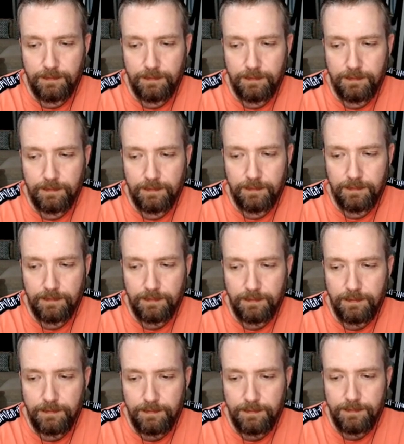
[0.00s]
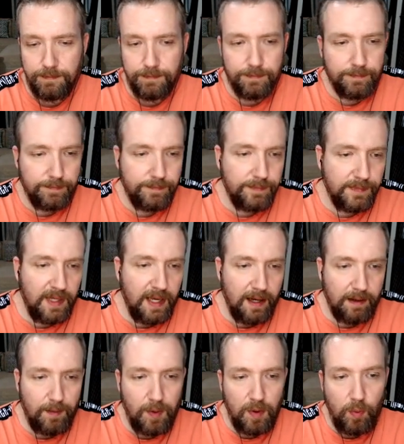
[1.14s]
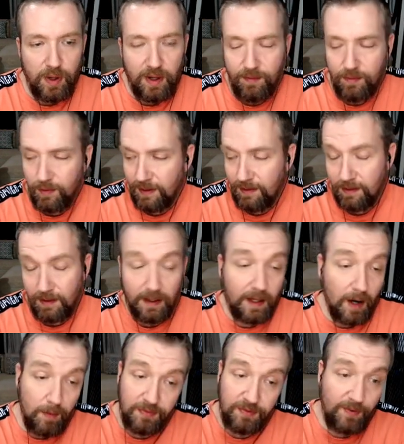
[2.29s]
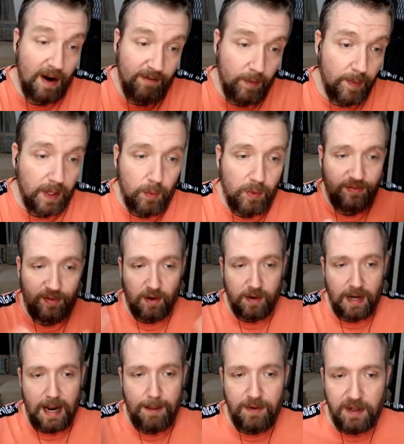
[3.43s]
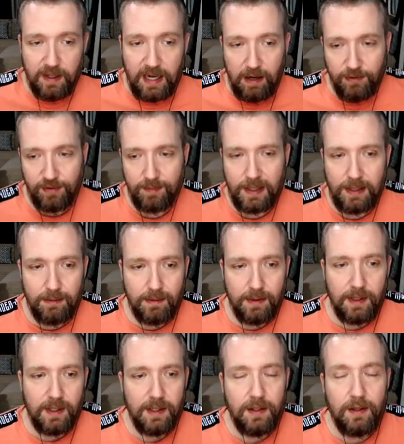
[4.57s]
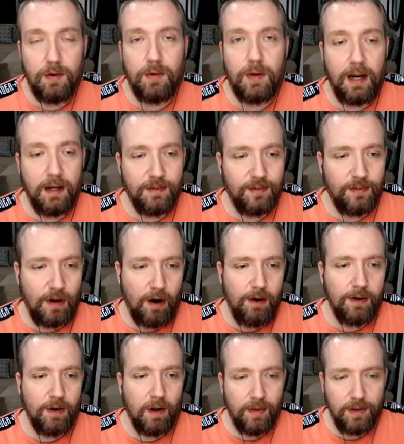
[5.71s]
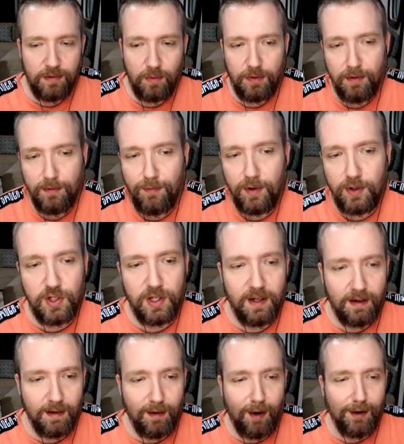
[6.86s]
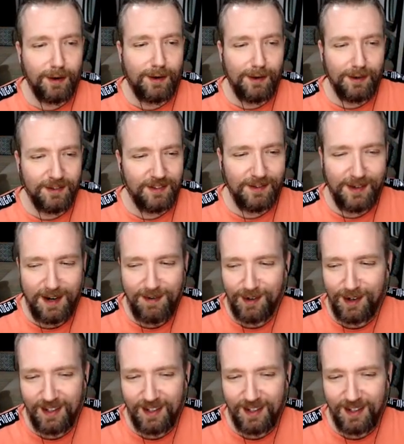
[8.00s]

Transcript: that you're not. Yeah, I mean, we it, it goes for everybody. We saw it happen to Gail Sabout, who kind of started all this with her fridging articles or whatever